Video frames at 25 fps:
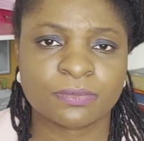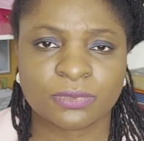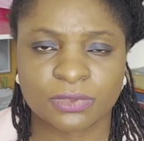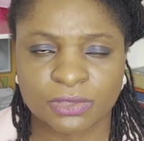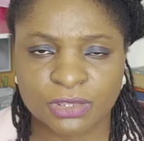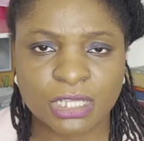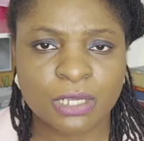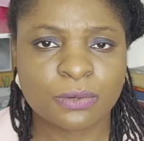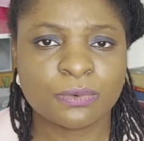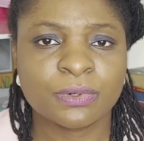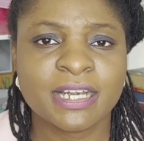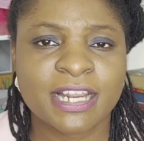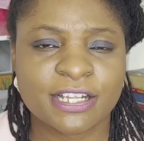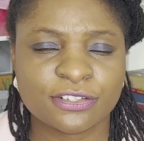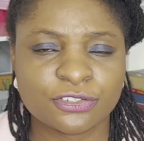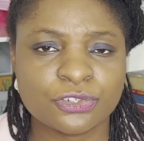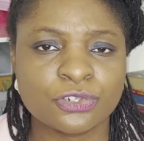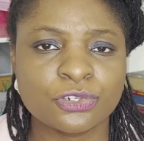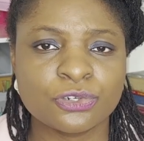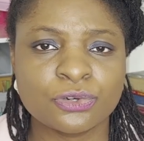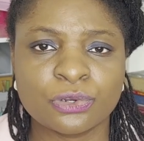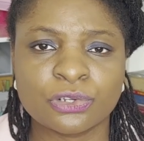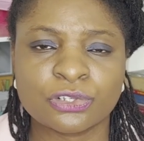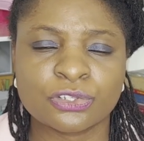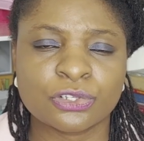They will let you
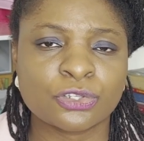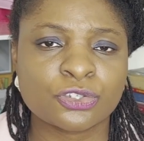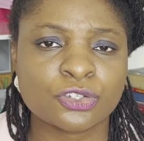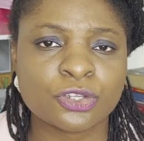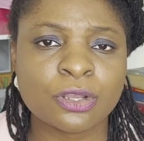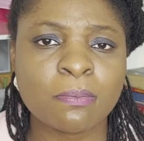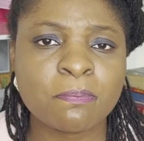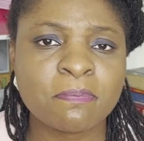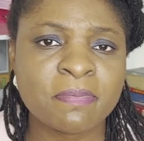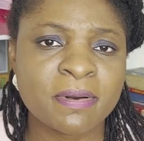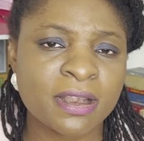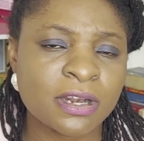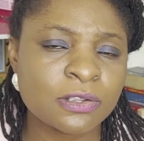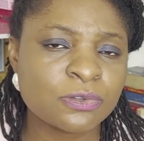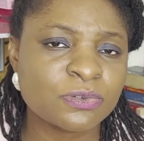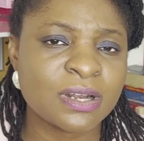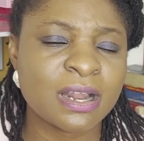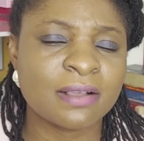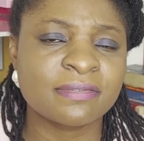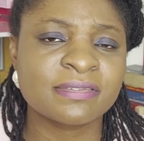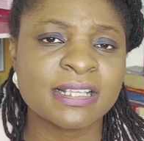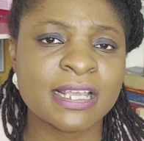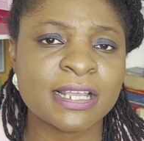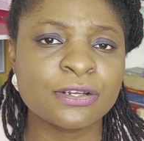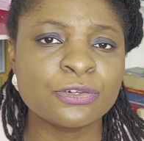know. So some parents would
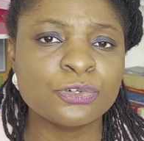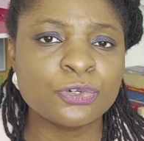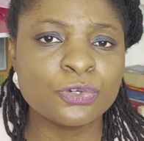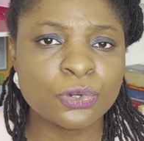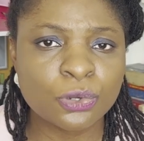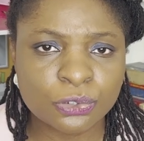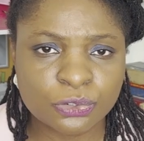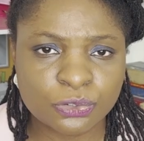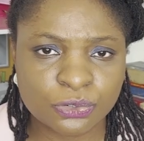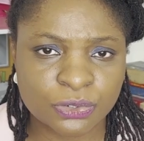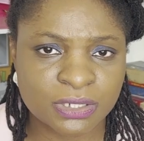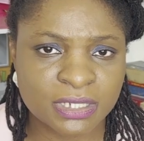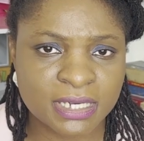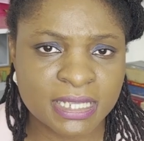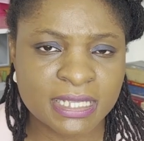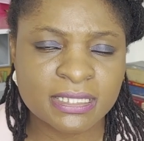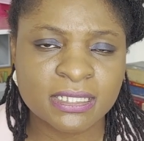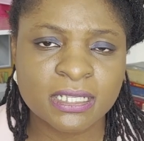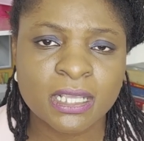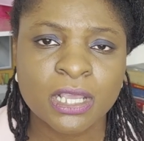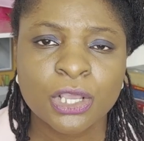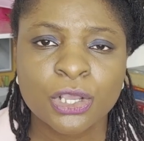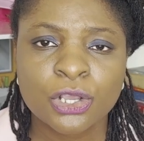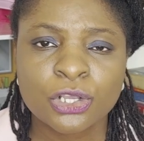have said no to this.